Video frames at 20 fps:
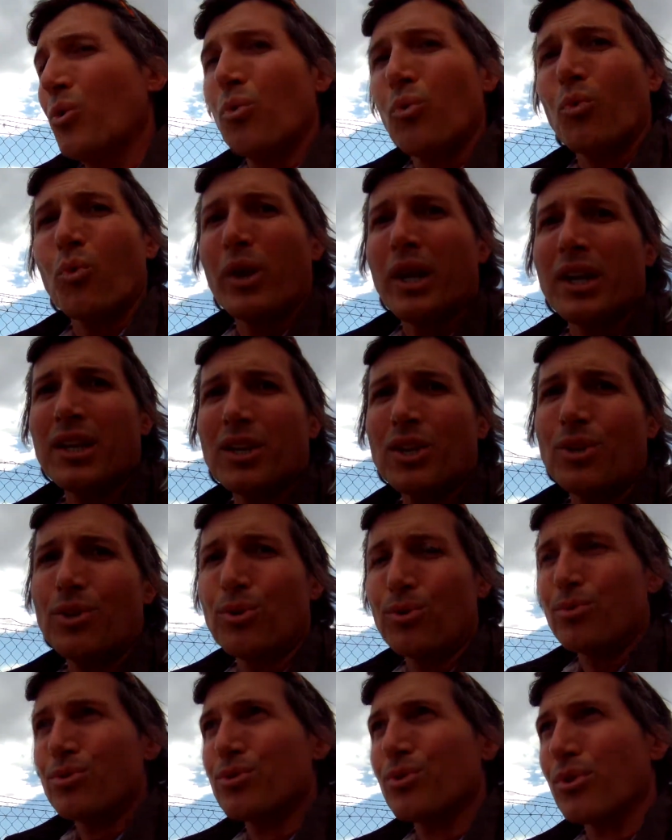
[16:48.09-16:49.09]
when
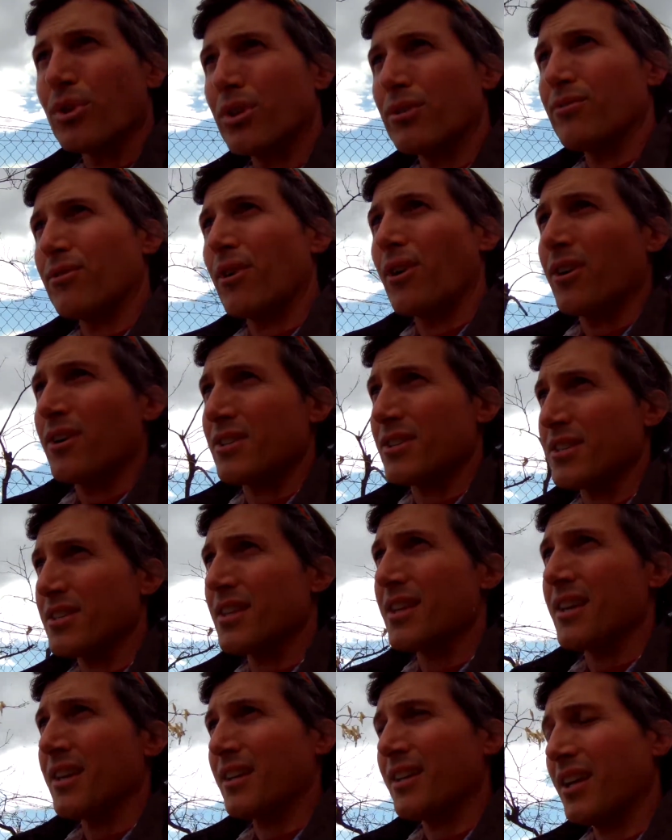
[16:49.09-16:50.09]
you sort of are
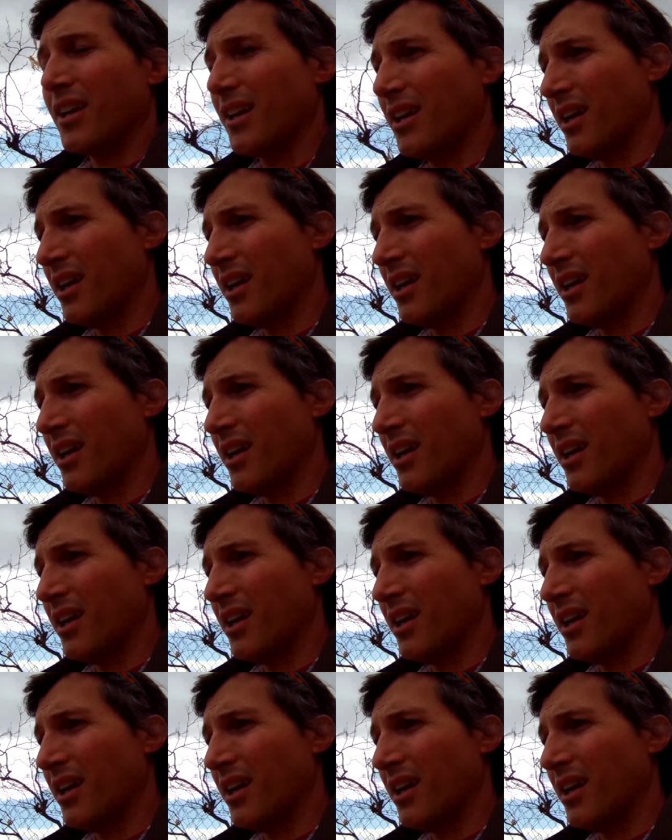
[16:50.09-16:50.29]
sick